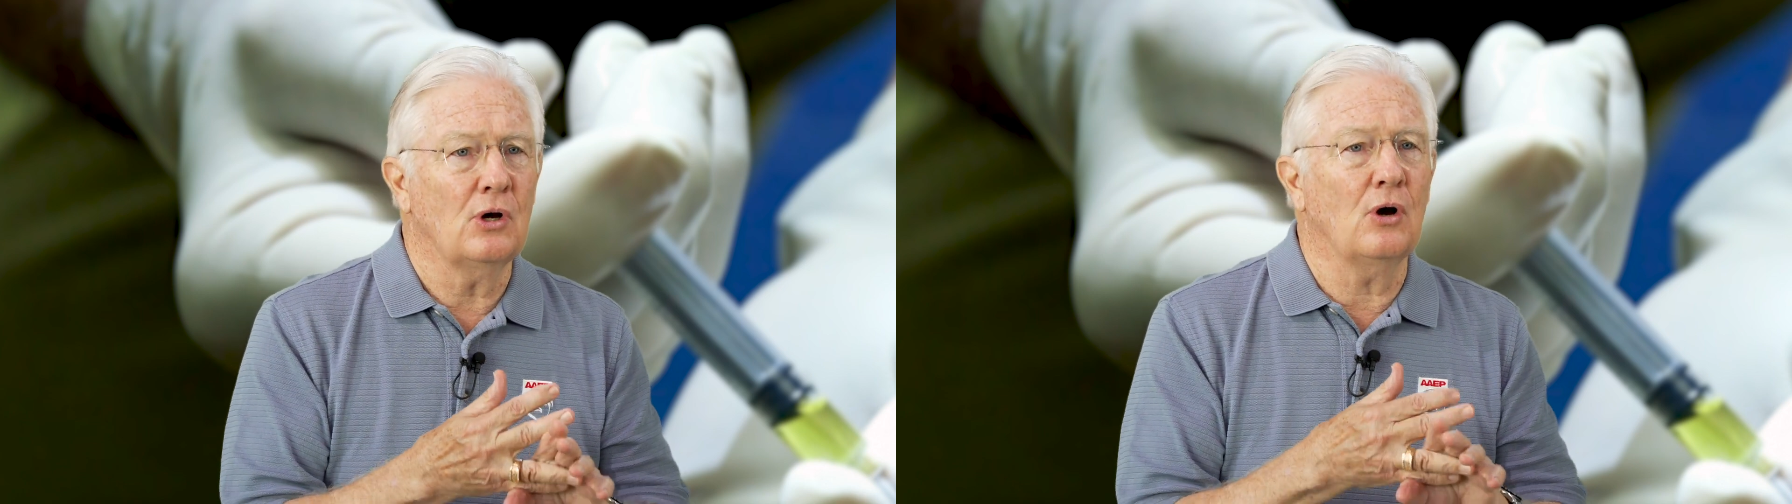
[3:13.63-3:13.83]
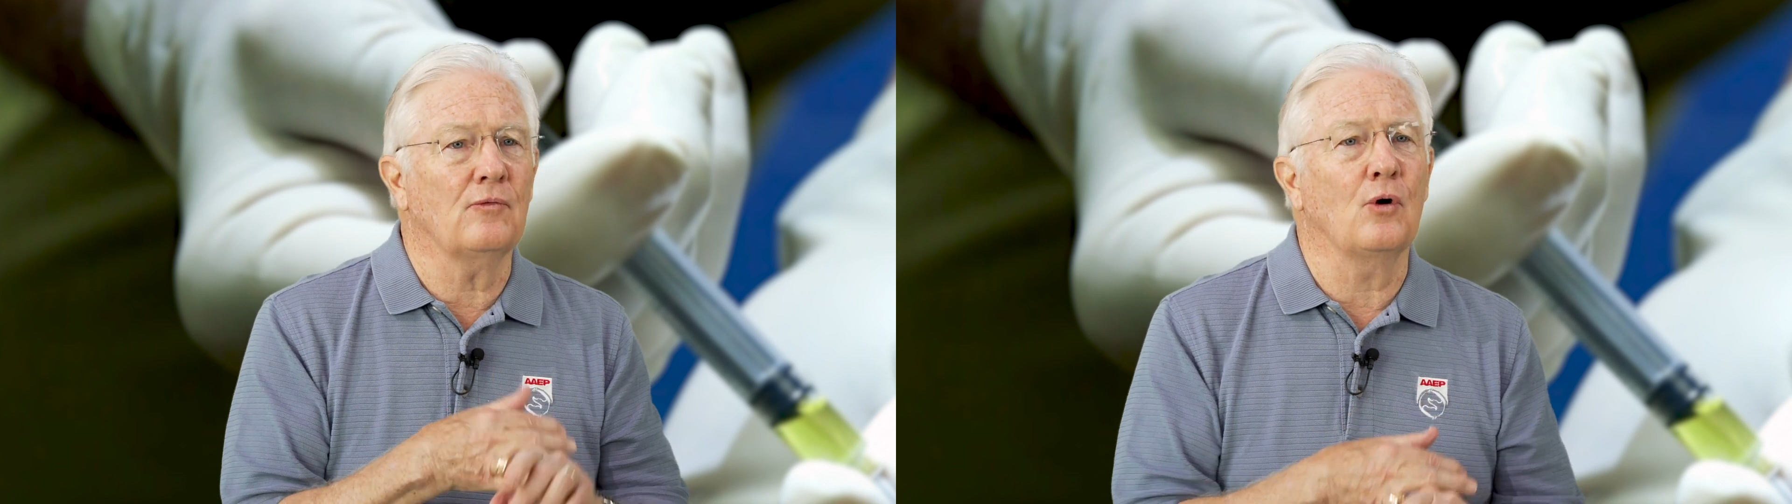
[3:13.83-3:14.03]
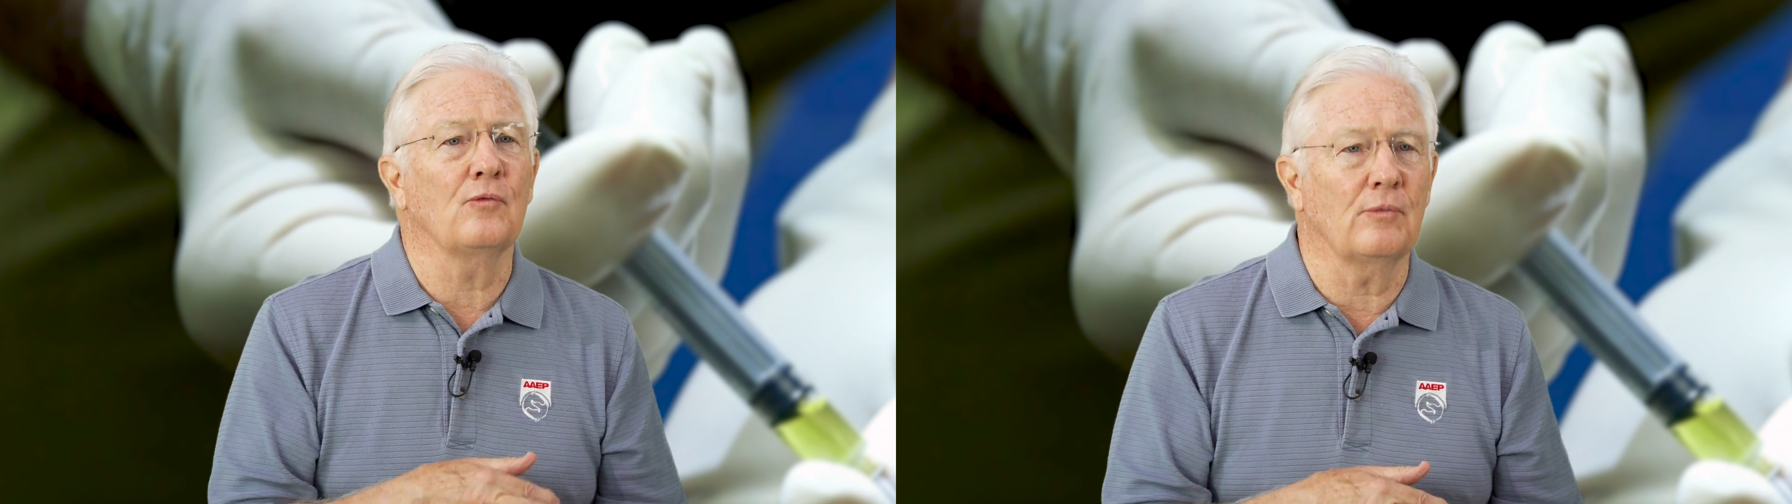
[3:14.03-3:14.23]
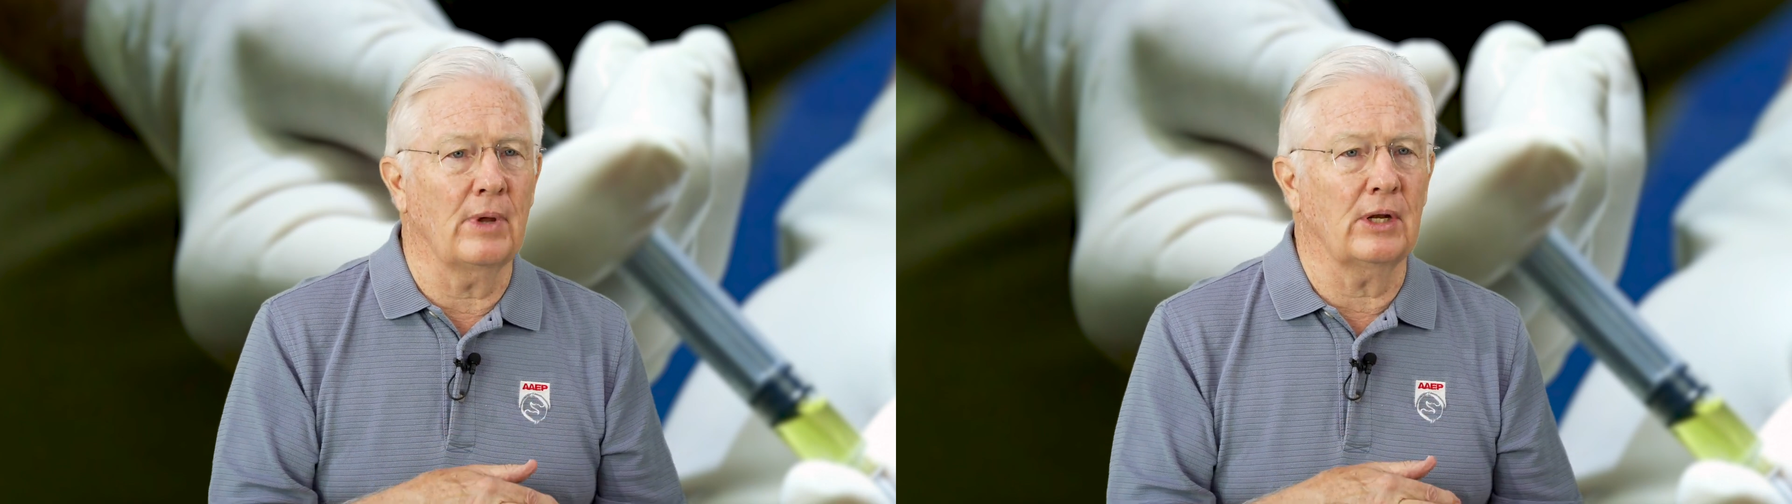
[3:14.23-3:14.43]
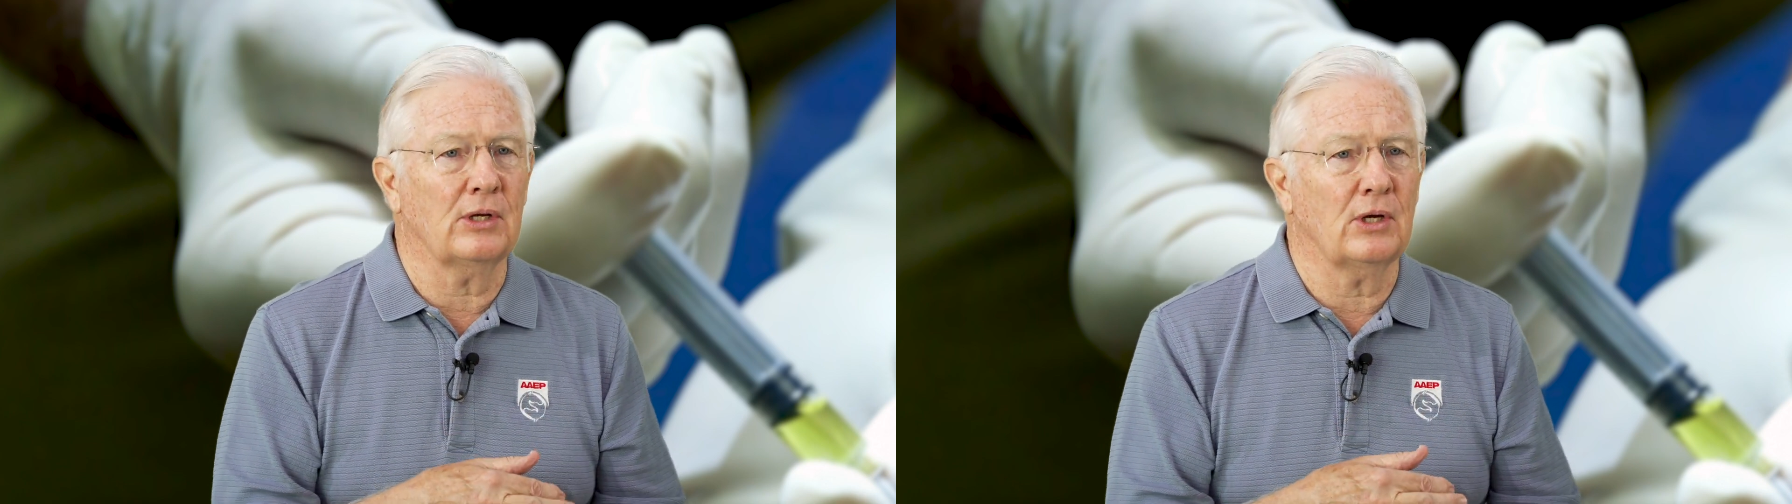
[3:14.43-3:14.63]
of over
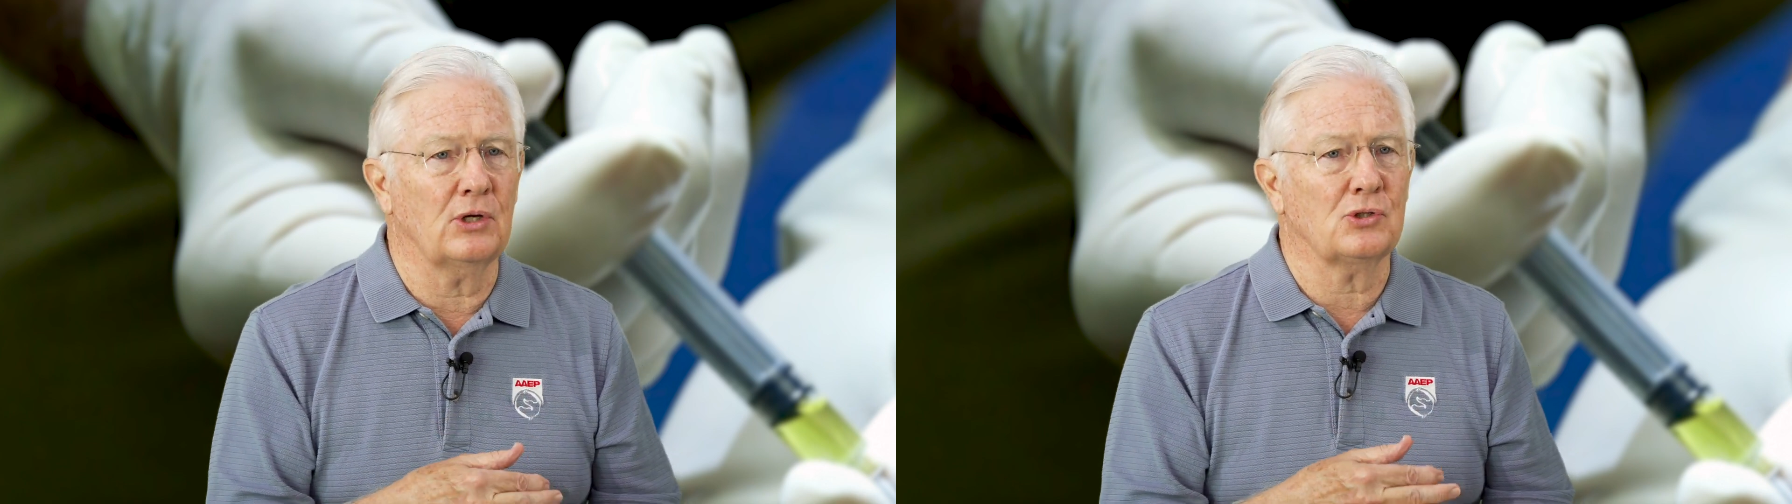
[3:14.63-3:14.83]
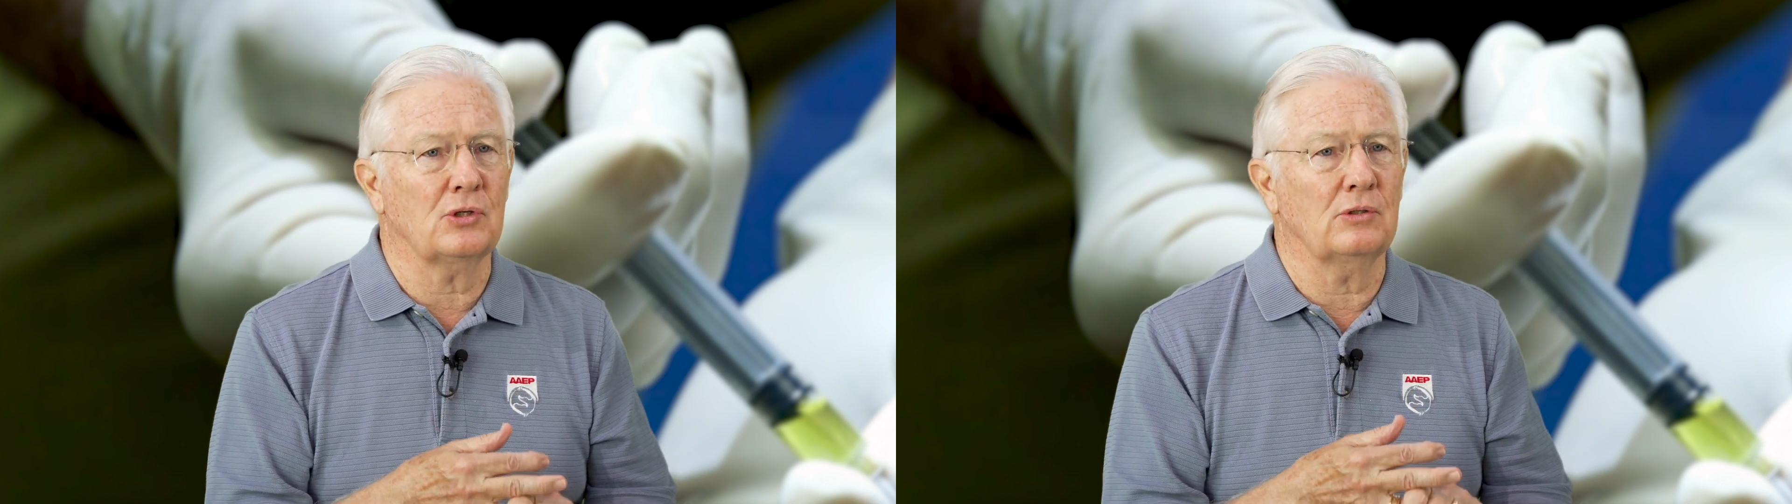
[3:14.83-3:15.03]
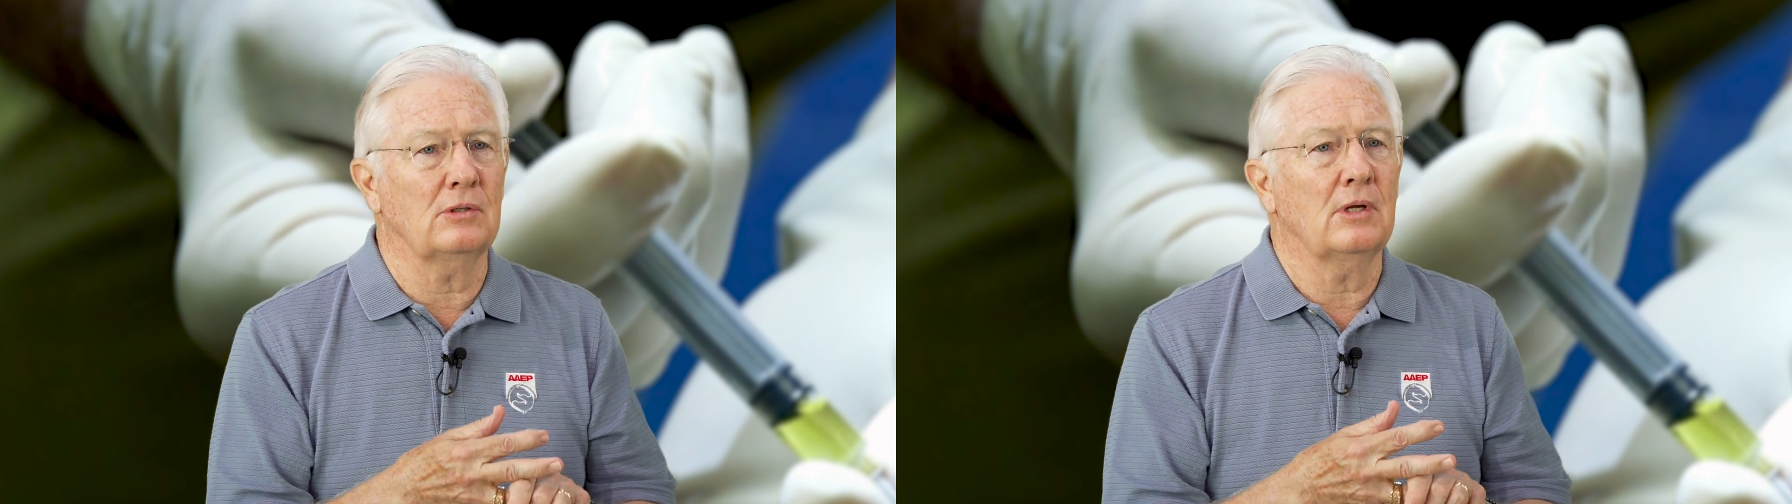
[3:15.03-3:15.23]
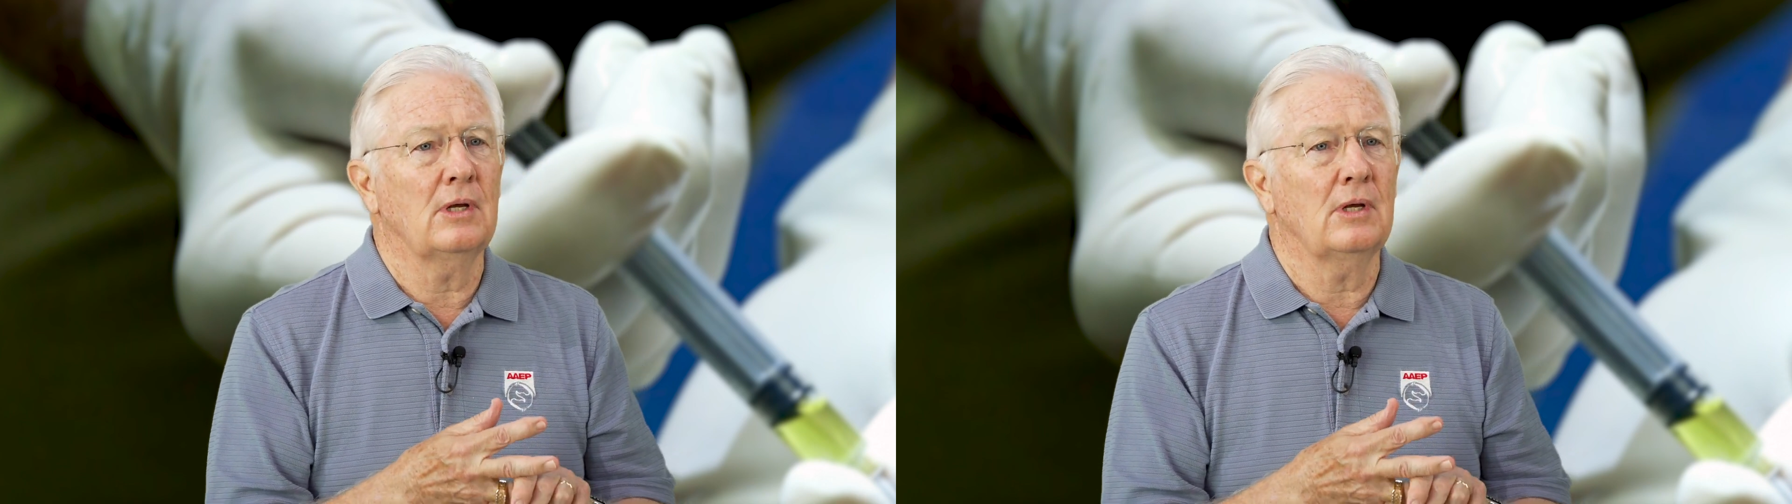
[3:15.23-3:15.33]
medication